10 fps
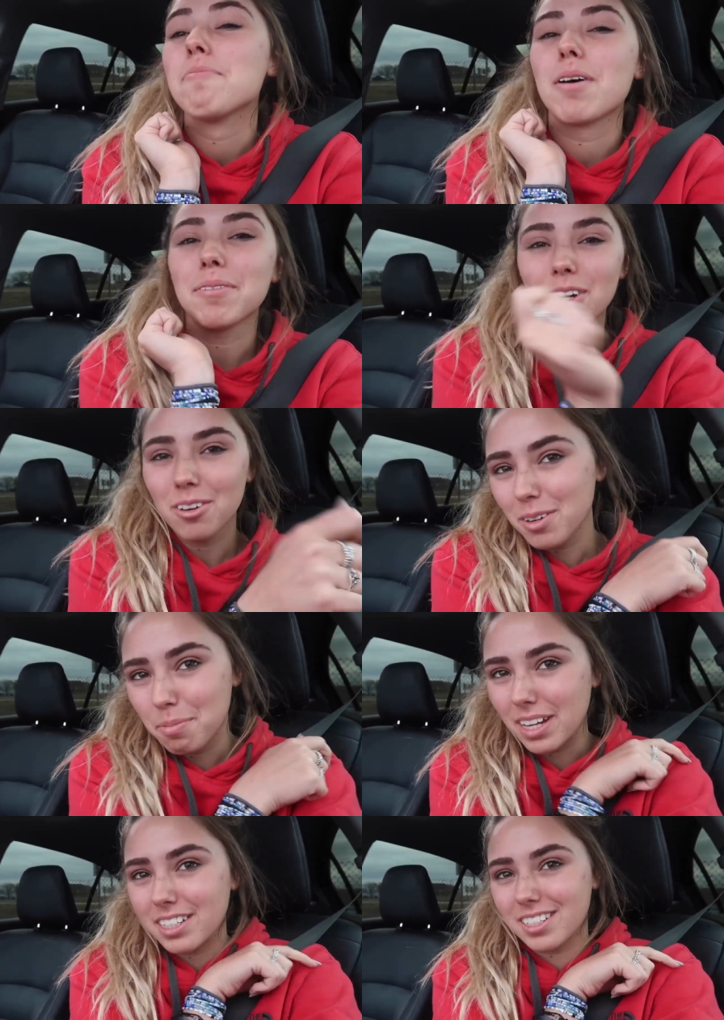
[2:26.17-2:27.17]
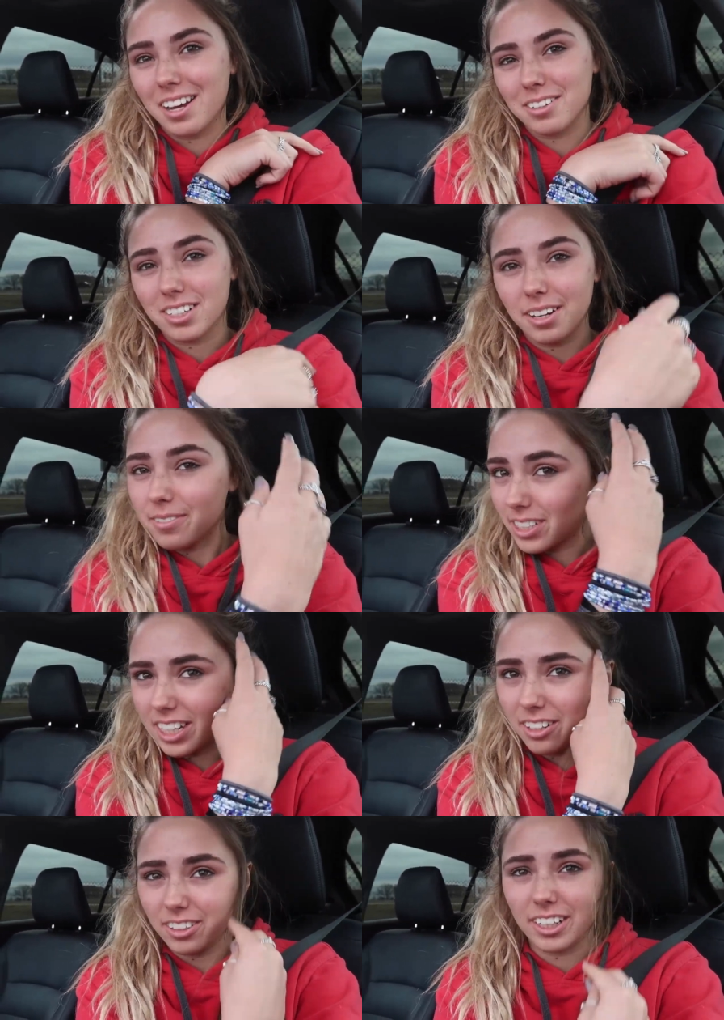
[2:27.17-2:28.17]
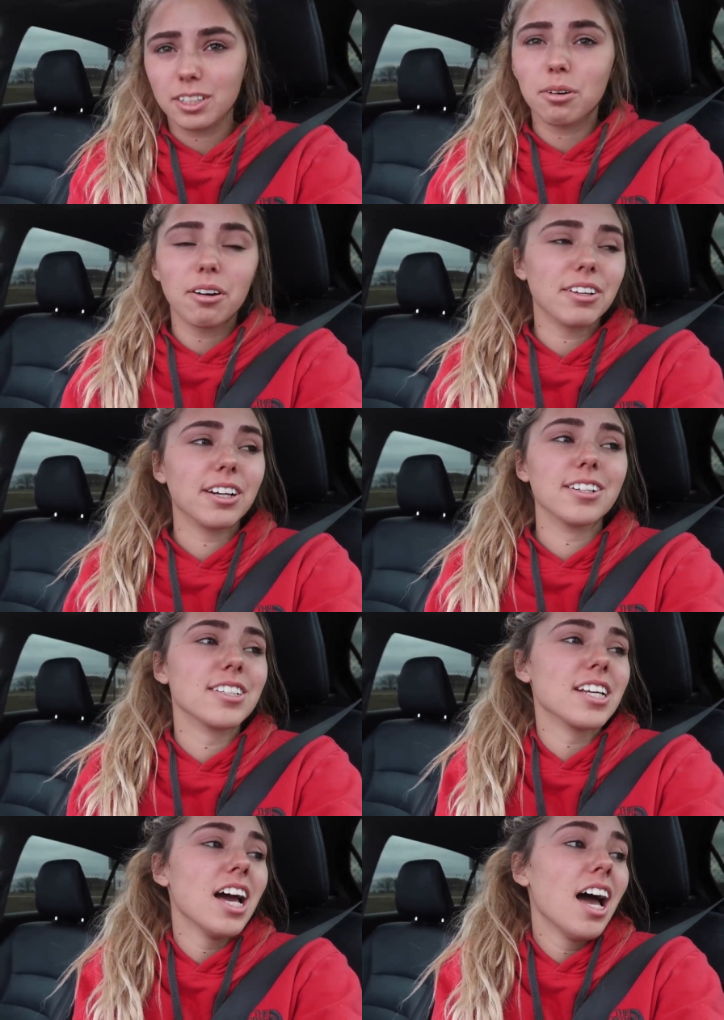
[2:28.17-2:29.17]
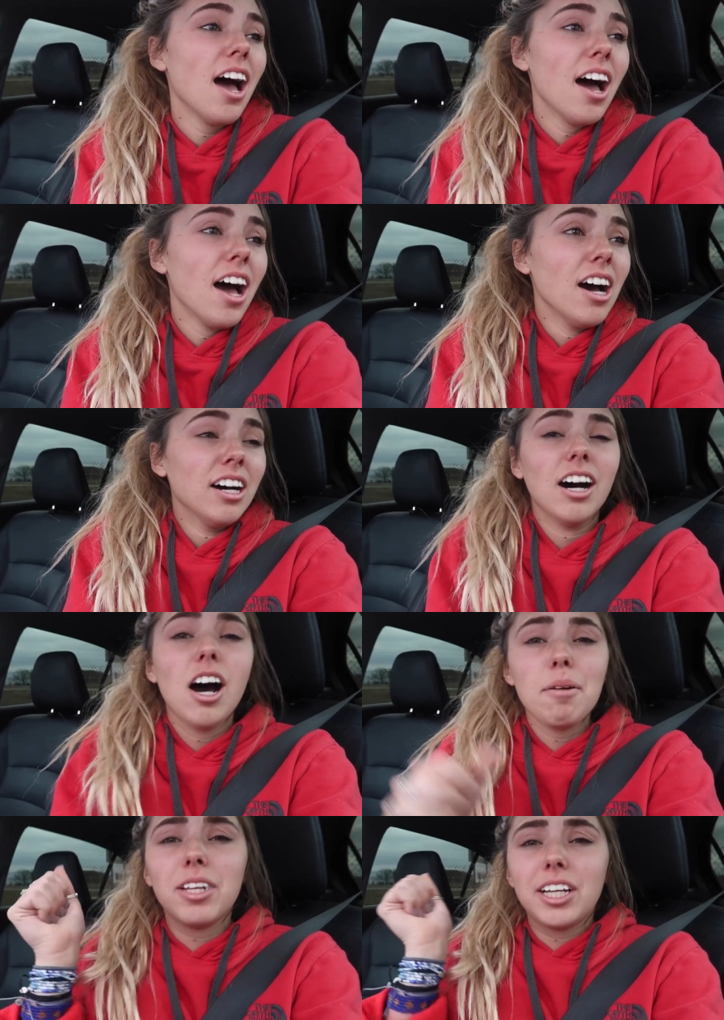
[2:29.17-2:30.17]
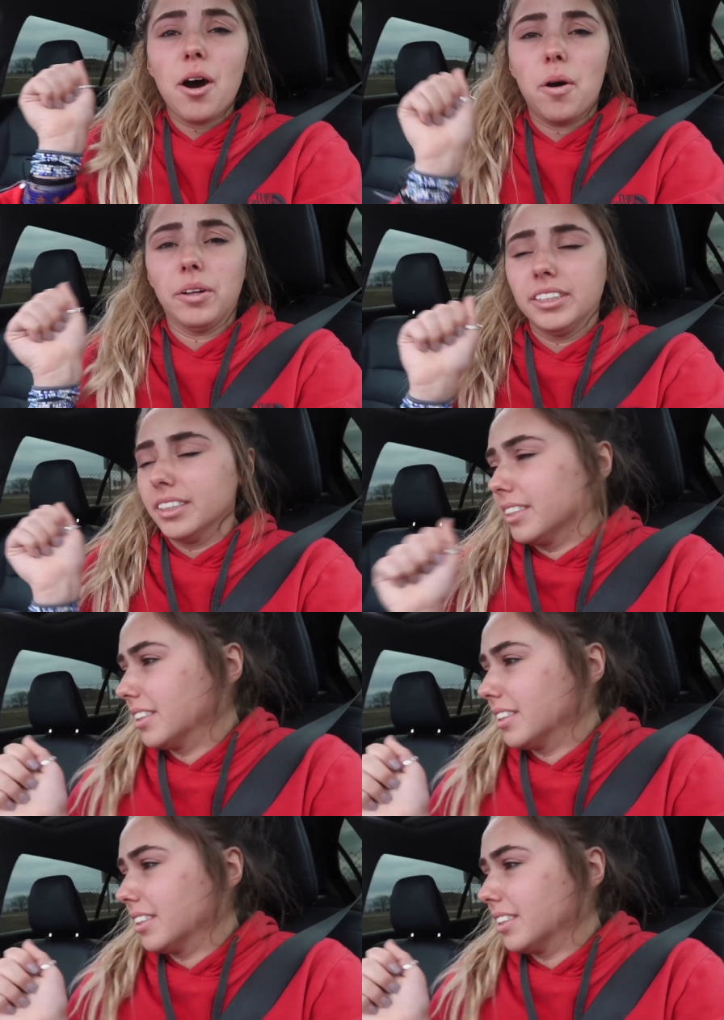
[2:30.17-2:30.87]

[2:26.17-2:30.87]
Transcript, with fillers: I'm gonna go over to Paige's house because I haven't seen her in like 12 years. Oh, I'm really cold.